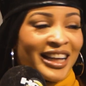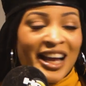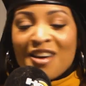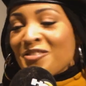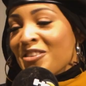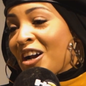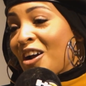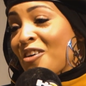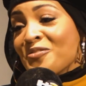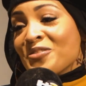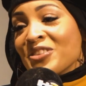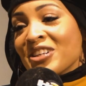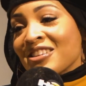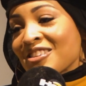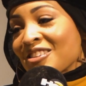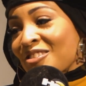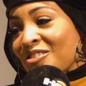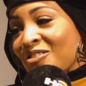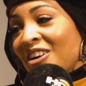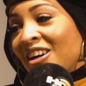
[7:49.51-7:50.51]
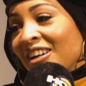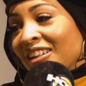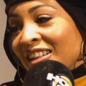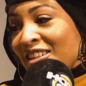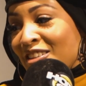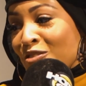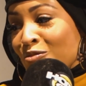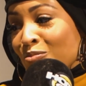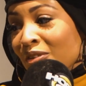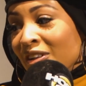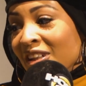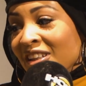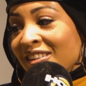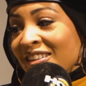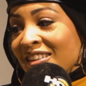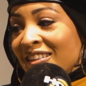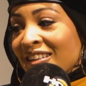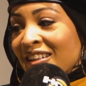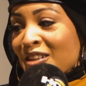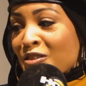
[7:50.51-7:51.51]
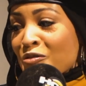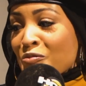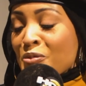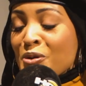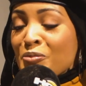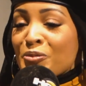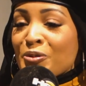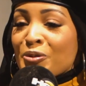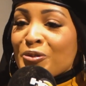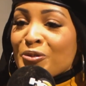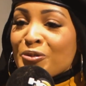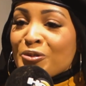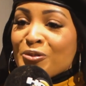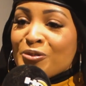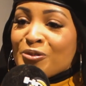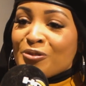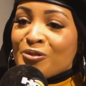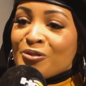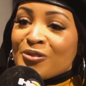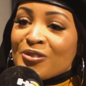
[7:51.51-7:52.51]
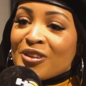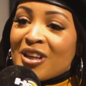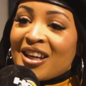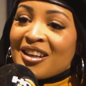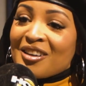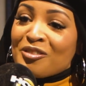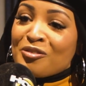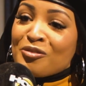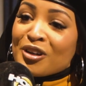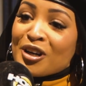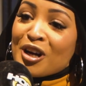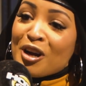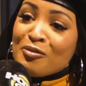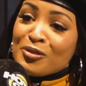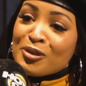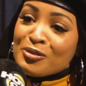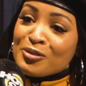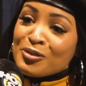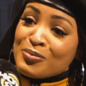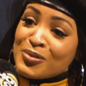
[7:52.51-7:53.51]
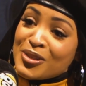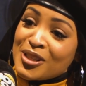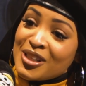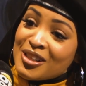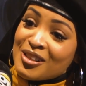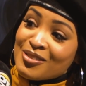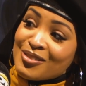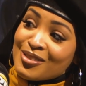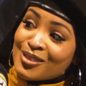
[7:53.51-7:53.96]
I mean, I've been to the Roc Nation brunch, and the people who, like, were coming up to me, I was